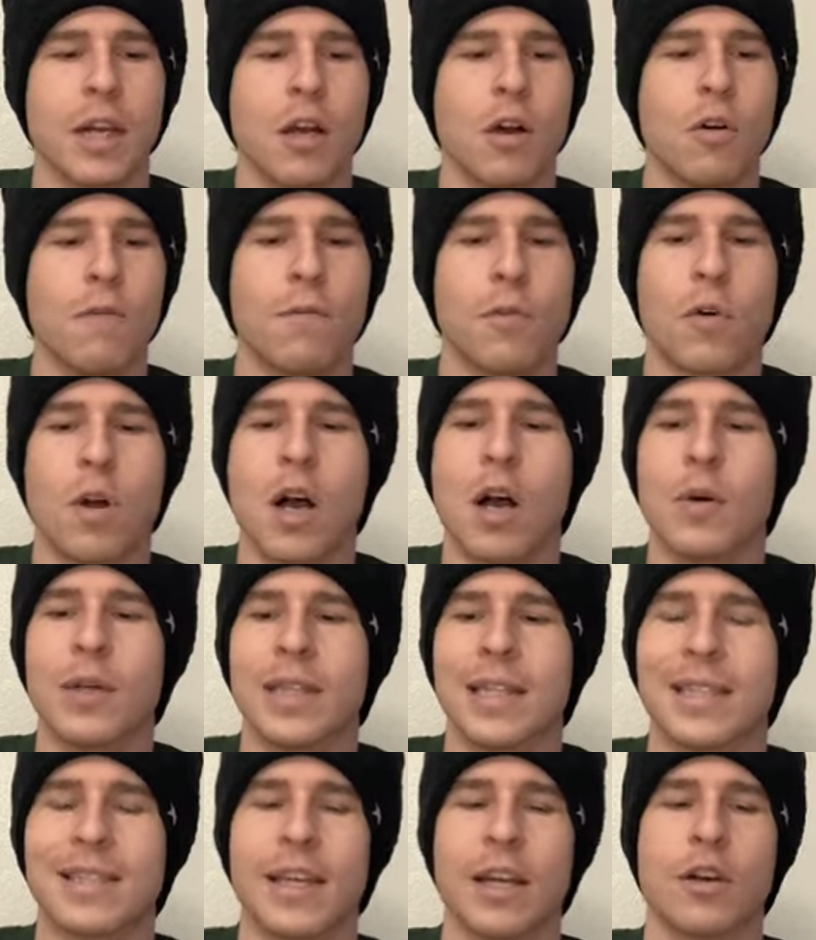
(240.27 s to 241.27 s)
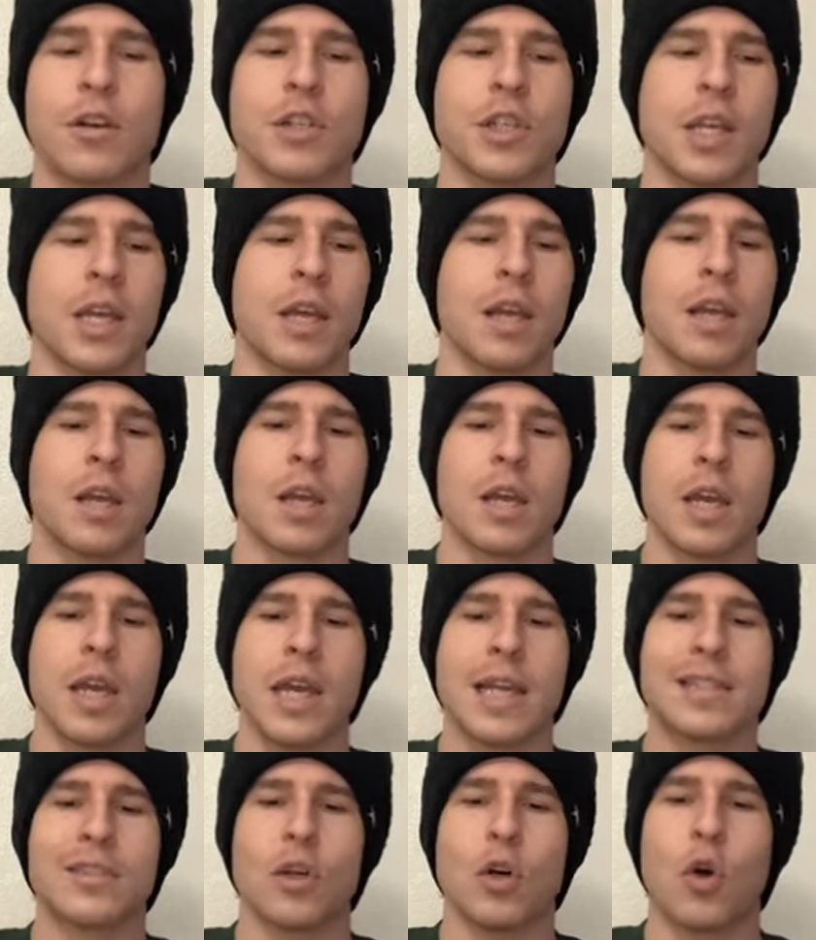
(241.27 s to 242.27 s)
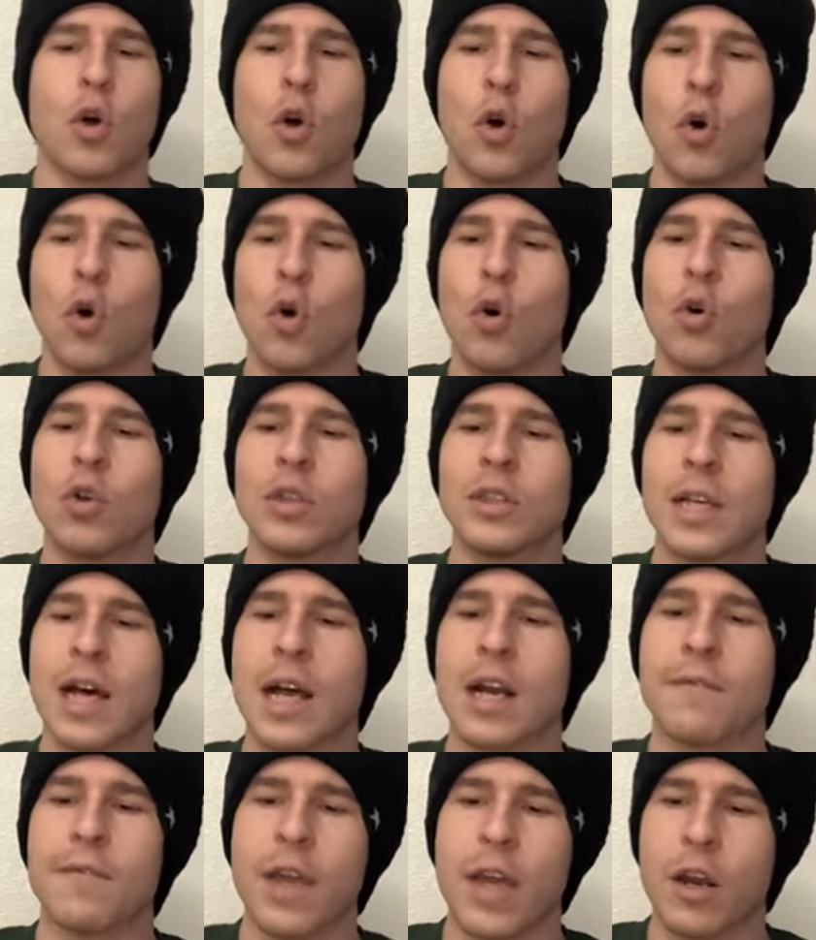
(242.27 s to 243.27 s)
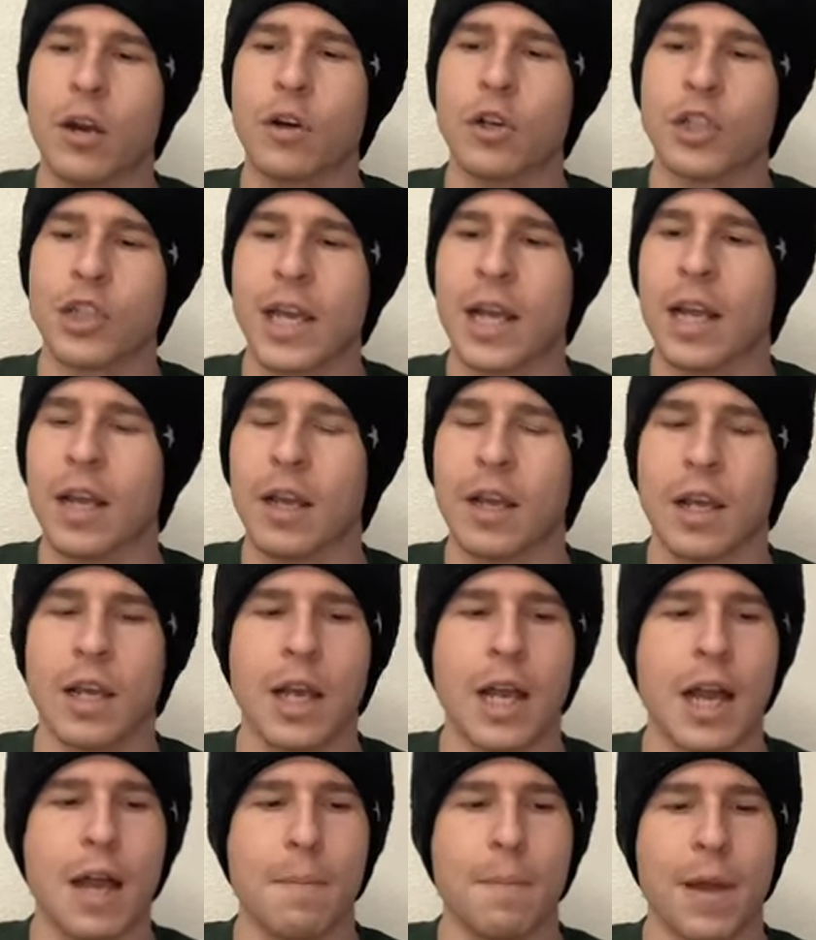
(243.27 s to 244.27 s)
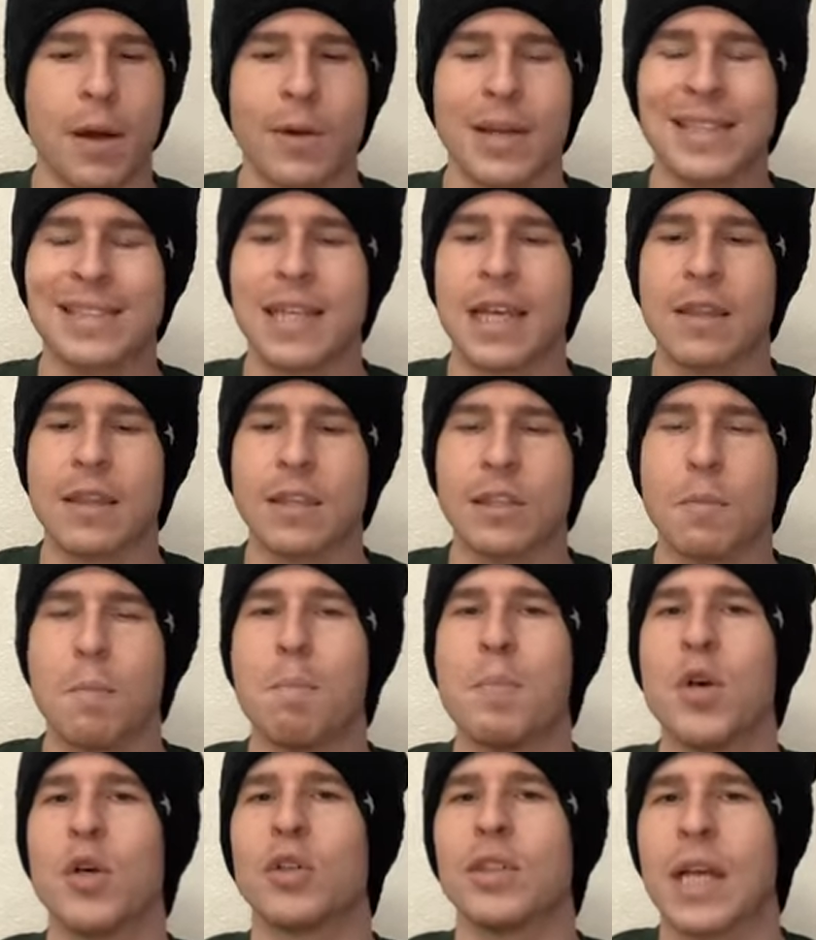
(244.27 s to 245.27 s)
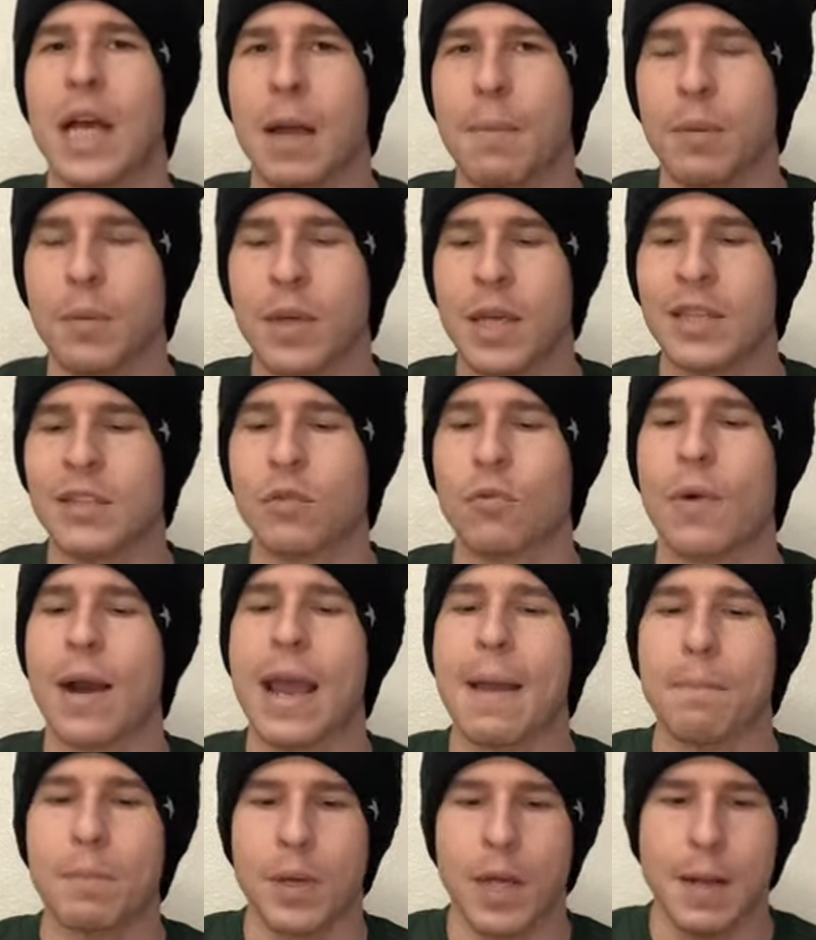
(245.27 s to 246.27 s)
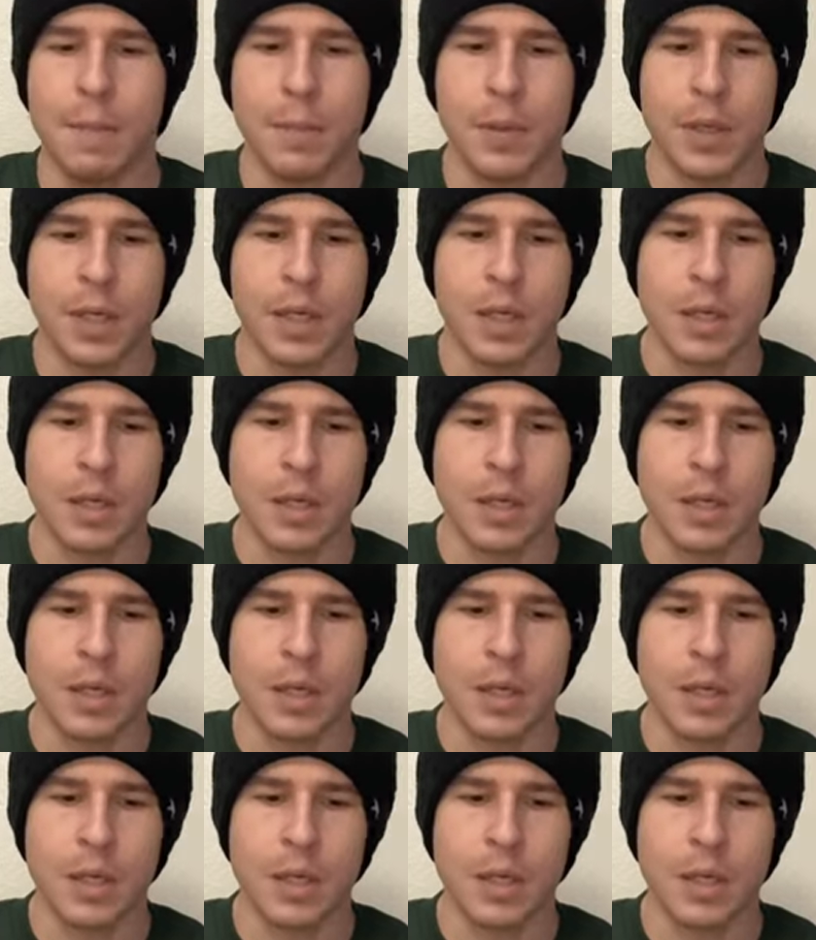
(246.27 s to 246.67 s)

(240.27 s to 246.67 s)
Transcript: Overall, with this energy, it's a whole lot of energetic, how do I say this, build up. It's a ramp up.